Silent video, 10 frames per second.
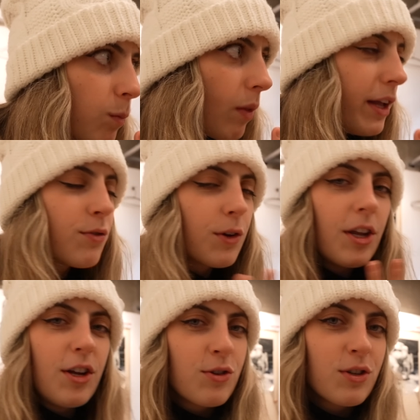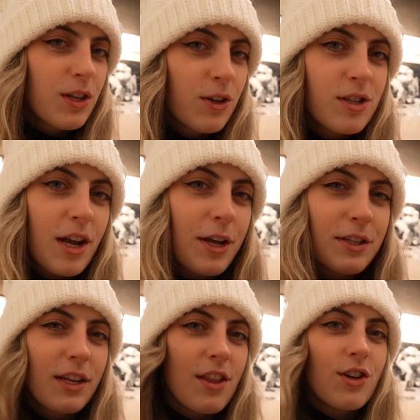It's really interesting because it has
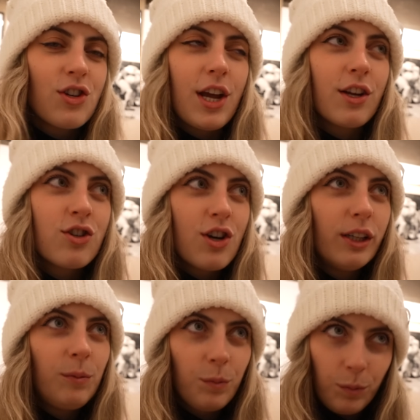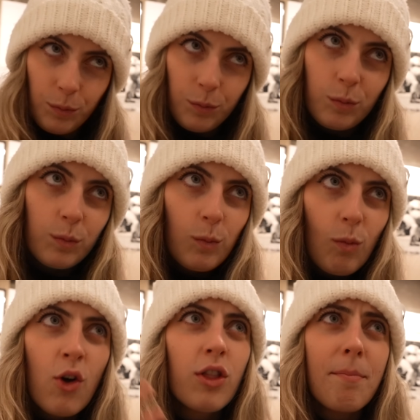like that texture,
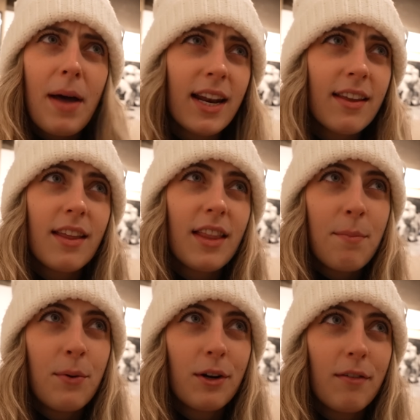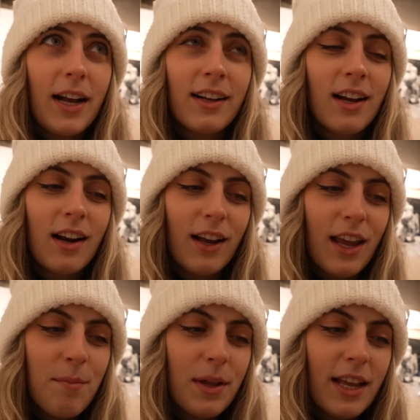or the batter that they put around
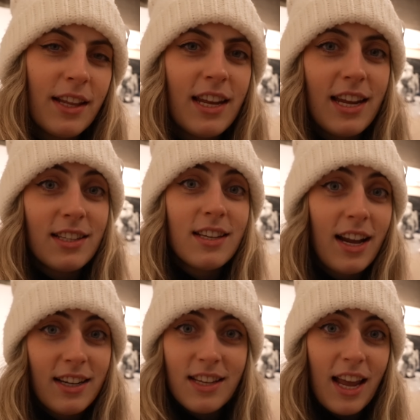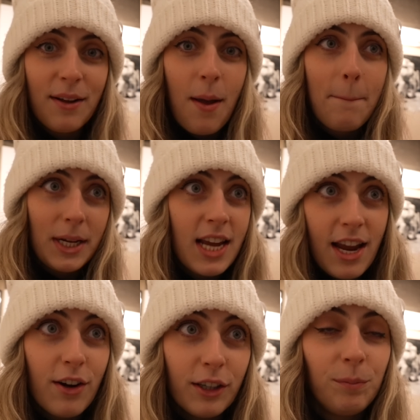karage, but then the inside is like
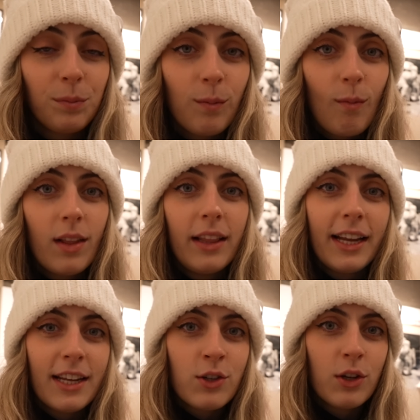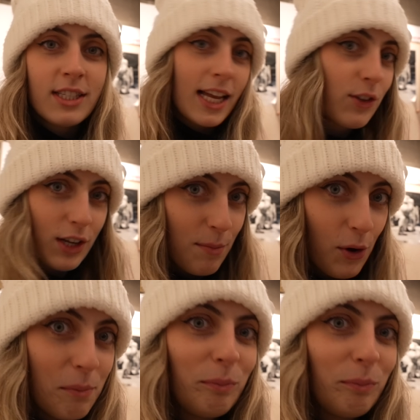potato. Like, it's called sato imo.